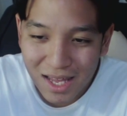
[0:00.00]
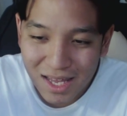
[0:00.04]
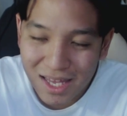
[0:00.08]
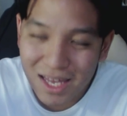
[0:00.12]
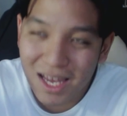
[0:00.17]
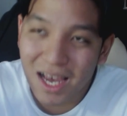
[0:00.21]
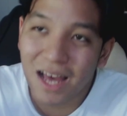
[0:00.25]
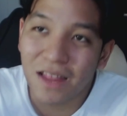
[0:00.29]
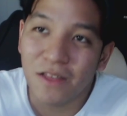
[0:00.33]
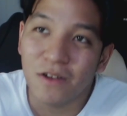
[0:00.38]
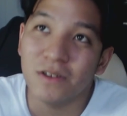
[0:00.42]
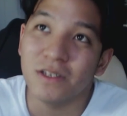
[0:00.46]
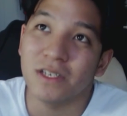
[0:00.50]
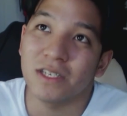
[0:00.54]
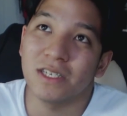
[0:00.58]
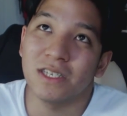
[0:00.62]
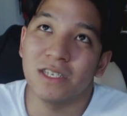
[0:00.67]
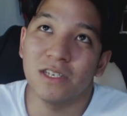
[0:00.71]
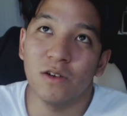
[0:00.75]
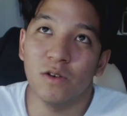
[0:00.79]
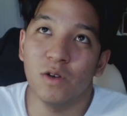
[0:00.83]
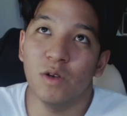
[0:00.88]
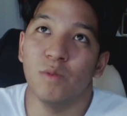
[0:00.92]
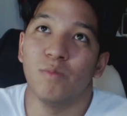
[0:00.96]
Yeah, there's like
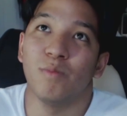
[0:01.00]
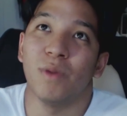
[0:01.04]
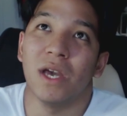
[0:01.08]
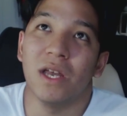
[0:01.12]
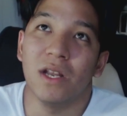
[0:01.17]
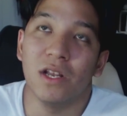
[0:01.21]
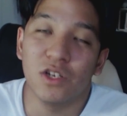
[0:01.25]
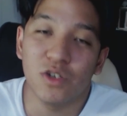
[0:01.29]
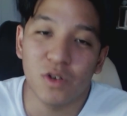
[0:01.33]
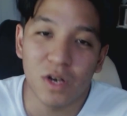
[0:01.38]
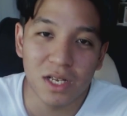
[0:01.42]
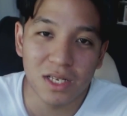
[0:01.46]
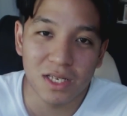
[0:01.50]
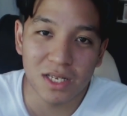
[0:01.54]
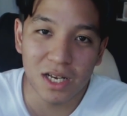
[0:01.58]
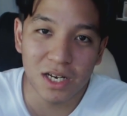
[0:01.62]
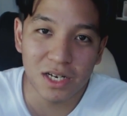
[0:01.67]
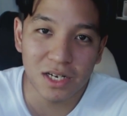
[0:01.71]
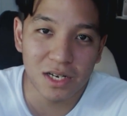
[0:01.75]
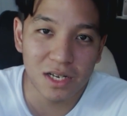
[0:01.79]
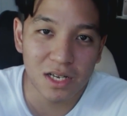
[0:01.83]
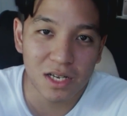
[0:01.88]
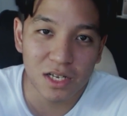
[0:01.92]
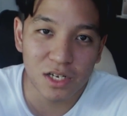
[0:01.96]
Siri beta
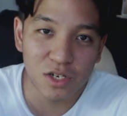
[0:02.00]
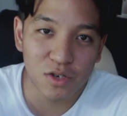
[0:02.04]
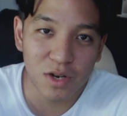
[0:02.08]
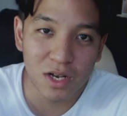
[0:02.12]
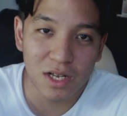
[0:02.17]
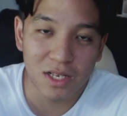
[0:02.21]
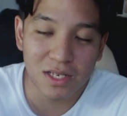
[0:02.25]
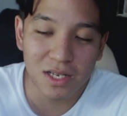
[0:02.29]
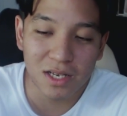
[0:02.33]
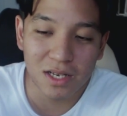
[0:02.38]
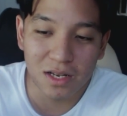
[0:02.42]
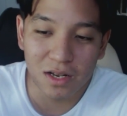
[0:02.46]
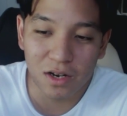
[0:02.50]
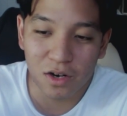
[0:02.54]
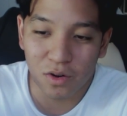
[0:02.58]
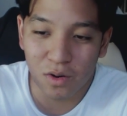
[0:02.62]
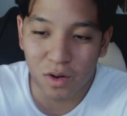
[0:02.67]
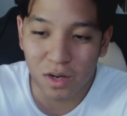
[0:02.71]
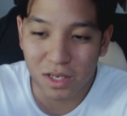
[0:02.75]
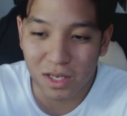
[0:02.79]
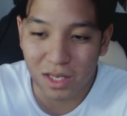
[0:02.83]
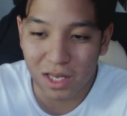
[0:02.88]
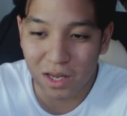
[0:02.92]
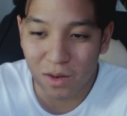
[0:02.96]
translation. It can translate
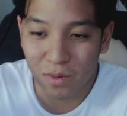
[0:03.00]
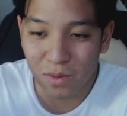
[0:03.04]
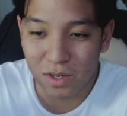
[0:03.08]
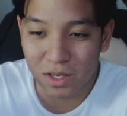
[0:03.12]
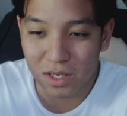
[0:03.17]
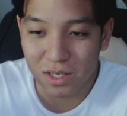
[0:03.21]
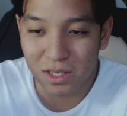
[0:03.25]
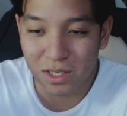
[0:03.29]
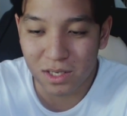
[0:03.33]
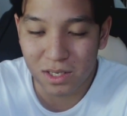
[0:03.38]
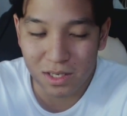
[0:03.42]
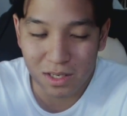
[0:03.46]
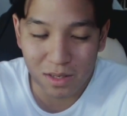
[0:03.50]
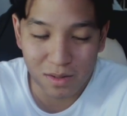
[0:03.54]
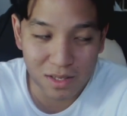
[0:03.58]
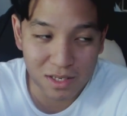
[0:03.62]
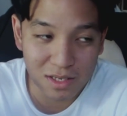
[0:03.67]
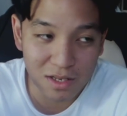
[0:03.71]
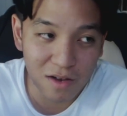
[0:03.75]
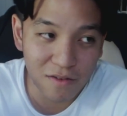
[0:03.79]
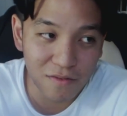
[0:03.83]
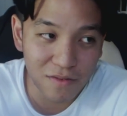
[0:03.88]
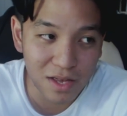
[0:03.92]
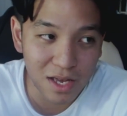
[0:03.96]
across languages and
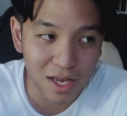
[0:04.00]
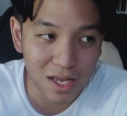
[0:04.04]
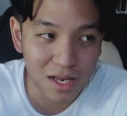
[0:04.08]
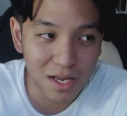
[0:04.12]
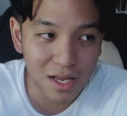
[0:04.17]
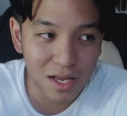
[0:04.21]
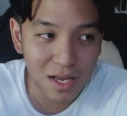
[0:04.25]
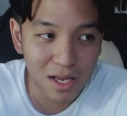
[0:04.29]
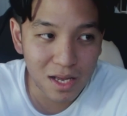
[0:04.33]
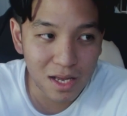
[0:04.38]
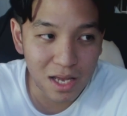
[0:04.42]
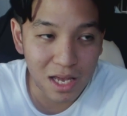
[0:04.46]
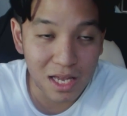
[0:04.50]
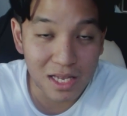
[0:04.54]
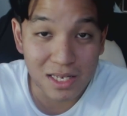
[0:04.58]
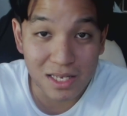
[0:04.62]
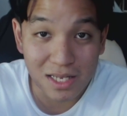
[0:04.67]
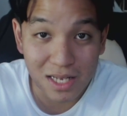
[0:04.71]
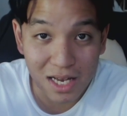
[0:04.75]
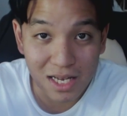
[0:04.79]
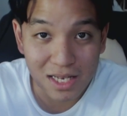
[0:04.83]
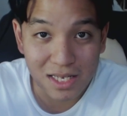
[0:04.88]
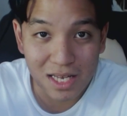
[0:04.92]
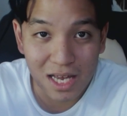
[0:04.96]
stuff that is
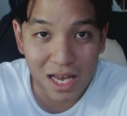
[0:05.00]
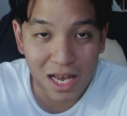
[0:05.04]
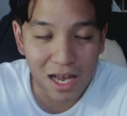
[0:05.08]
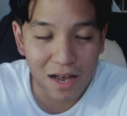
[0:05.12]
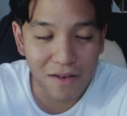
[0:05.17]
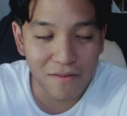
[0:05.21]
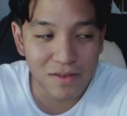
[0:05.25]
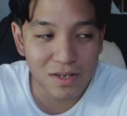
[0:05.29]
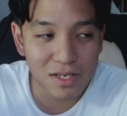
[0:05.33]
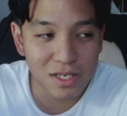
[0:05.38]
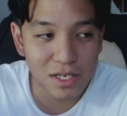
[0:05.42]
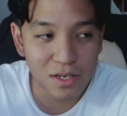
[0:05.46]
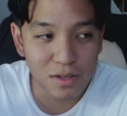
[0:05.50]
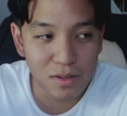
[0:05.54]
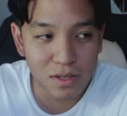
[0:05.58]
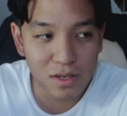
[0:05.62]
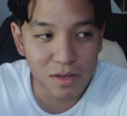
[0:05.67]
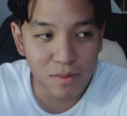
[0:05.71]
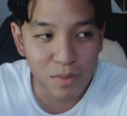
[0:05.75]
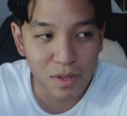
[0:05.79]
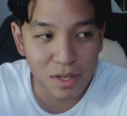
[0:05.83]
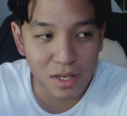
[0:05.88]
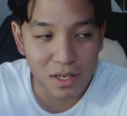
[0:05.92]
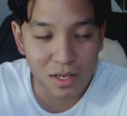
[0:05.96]
nice to have in
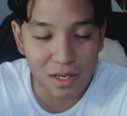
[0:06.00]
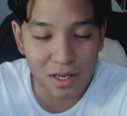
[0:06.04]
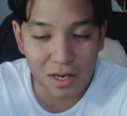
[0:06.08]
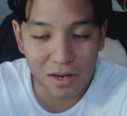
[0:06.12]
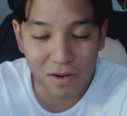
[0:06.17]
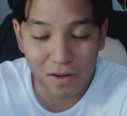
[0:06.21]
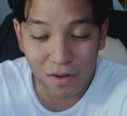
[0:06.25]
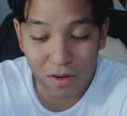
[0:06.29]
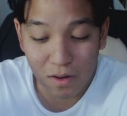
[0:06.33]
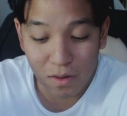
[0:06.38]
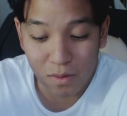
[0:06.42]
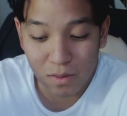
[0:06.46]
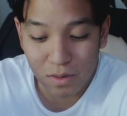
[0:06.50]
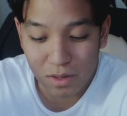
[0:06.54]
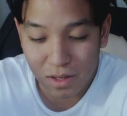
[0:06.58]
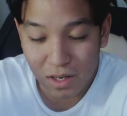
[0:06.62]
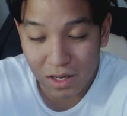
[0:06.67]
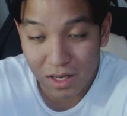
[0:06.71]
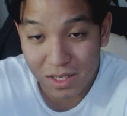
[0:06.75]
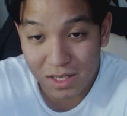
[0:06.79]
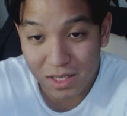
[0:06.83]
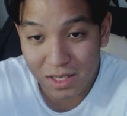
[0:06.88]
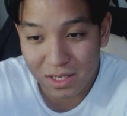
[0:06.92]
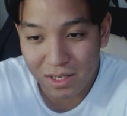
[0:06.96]
Siri, but
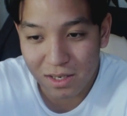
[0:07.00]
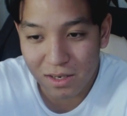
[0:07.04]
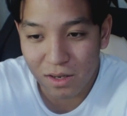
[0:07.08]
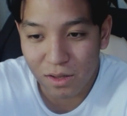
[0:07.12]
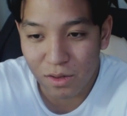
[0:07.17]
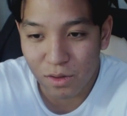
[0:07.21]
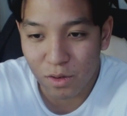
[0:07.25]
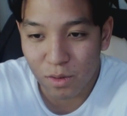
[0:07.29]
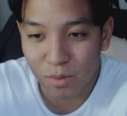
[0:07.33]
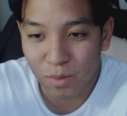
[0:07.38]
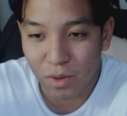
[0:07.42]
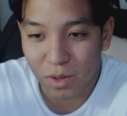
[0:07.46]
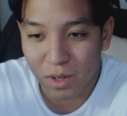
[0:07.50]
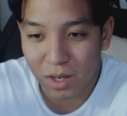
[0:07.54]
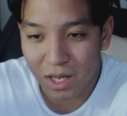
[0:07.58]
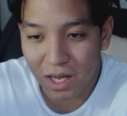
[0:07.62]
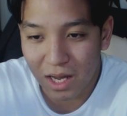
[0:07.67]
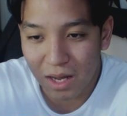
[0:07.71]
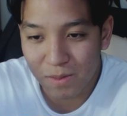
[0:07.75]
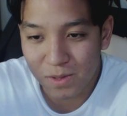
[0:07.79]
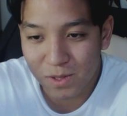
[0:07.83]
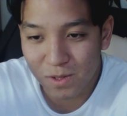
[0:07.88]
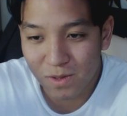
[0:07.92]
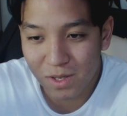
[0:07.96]
existed in third-party
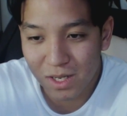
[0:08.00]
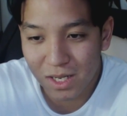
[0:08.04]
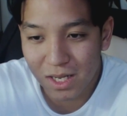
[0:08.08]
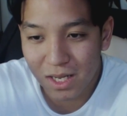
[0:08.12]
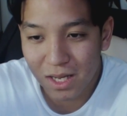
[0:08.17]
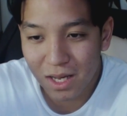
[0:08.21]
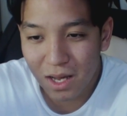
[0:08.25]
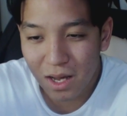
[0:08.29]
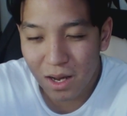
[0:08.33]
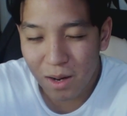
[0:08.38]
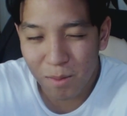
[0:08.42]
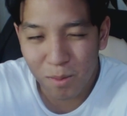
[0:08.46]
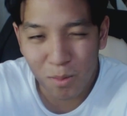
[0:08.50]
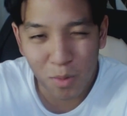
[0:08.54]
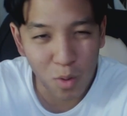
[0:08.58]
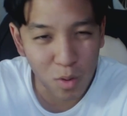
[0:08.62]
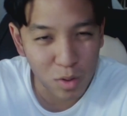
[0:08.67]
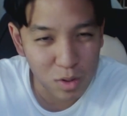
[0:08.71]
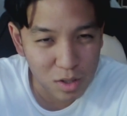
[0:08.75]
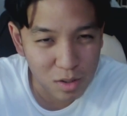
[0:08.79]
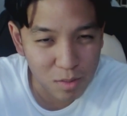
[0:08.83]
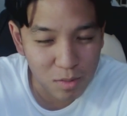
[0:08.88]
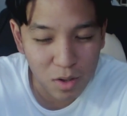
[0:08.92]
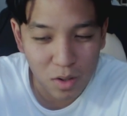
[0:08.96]
apps already.
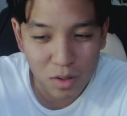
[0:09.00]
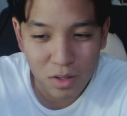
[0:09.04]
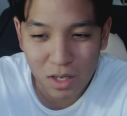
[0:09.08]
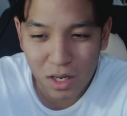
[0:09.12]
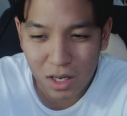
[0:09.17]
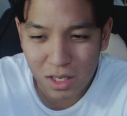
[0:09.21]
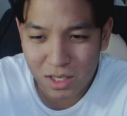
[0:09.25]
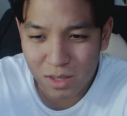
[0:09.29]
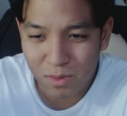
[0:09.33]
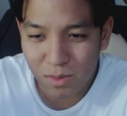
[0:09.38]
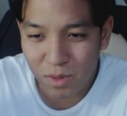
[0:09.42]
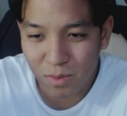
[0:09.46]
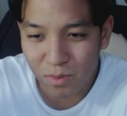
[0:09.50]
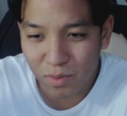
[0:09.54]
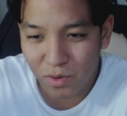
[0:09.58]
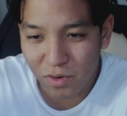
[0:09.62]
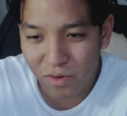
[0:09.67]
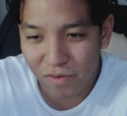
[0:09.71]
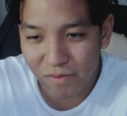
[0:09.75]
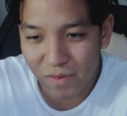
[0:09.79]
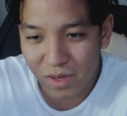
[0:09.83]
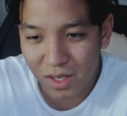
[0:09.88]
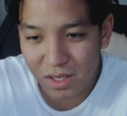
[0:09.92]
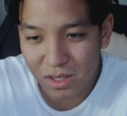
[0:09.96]
Portrait mode got some
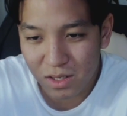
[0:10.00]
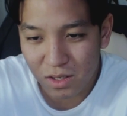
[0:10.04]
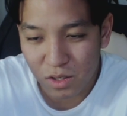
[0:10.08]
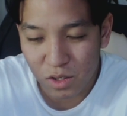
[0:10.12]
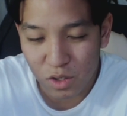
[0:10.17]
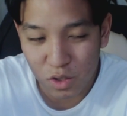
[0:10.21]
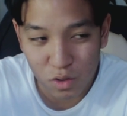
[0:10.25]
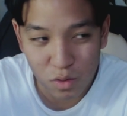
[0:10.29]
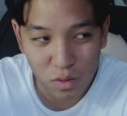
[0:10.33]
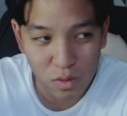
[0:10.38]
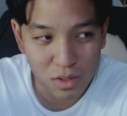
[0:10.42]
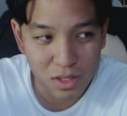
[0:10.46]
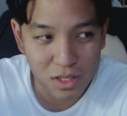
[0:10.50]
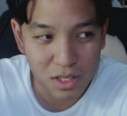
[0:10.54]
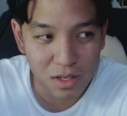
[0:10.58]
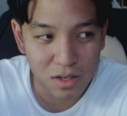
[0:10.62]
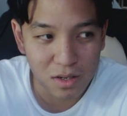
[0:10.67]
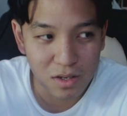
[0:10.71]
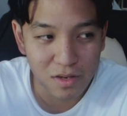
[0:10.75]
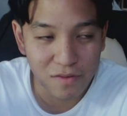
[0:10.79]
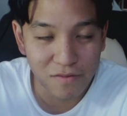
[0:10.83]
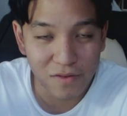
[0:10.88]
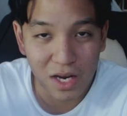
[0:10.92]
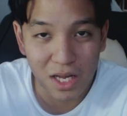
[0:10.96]
improvements. Control
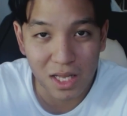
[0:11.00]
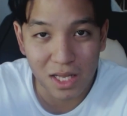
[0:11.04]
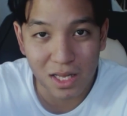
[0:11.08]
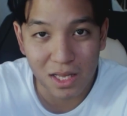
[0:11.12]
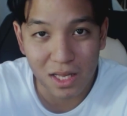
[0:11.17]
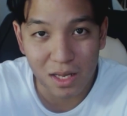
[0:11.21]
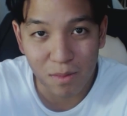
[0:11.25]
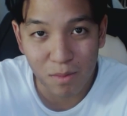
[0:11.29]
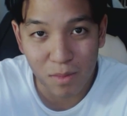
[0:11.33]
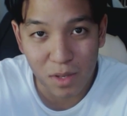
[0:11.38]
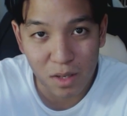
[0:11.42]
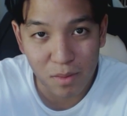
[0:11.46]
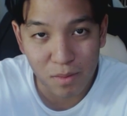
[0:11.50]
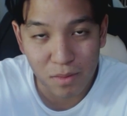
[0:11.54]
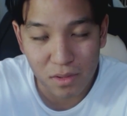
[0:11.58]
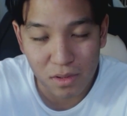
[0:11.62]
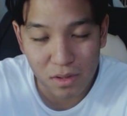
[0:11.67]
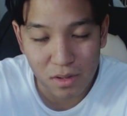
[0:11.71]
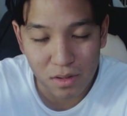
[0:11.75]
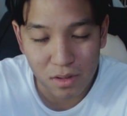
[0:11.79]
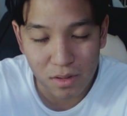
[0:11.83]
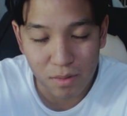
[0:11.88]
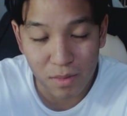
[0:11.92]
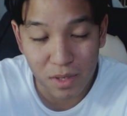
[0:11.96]
center is finally like
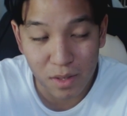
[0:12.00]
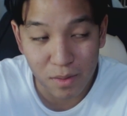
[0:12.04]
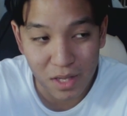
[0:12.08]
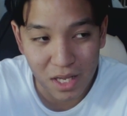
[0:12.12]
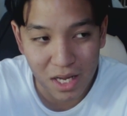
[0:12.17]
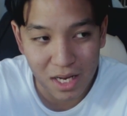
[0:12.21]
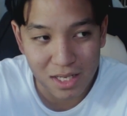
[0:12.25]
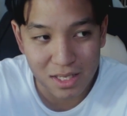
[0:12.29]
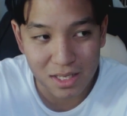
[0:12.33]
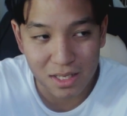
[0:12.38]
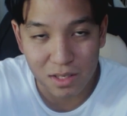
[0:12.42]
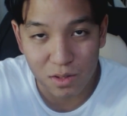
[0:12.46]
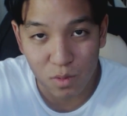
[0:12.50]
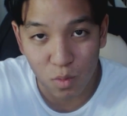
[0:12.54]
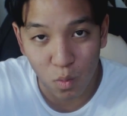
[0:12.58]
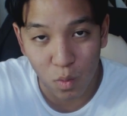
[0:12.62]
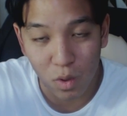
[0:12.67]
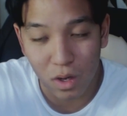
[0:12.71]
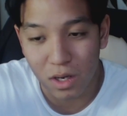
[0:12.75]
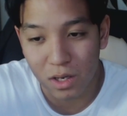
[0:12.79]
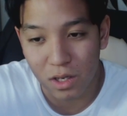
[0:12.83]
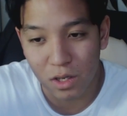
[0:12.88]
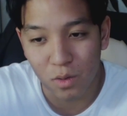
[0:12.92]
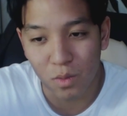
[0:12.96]
minimalized into
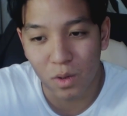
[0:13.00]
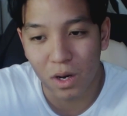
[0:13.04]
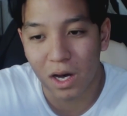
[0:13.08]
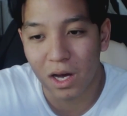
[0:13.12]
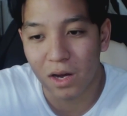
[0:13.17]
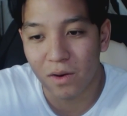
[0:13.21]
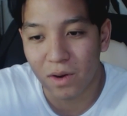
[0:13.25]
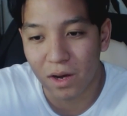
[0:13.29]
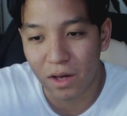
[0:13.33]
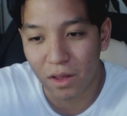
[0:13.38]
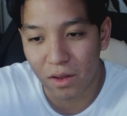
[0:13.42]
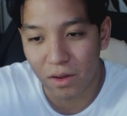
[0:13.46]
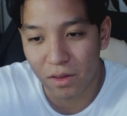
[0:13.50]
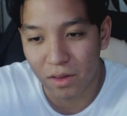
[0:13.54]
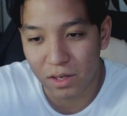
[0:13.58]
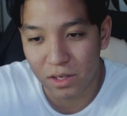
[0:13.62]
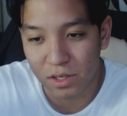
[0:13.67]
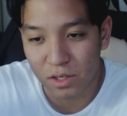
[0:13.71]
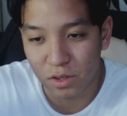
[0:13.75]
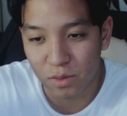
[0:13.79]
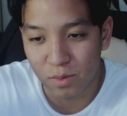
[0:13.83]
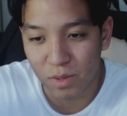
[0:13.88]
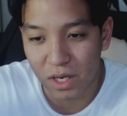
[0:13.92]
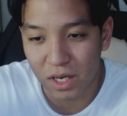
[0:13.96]
one UI rather than
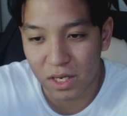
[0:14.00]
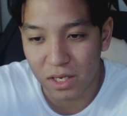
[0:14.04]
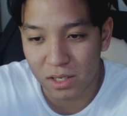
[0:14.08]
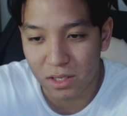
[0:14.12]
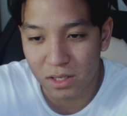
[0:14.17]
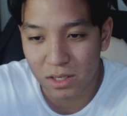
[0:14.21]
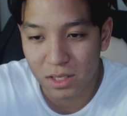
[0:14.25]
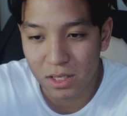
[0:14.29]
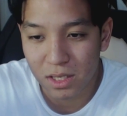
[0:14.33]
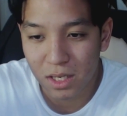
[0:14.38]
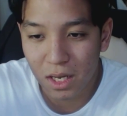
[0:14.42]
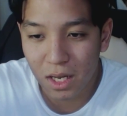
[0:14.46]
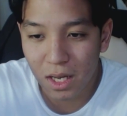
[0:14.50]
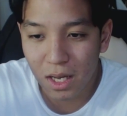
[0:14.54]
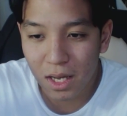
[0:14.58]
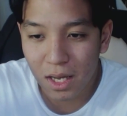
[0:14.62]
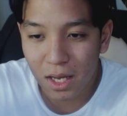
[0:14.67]
2 pages.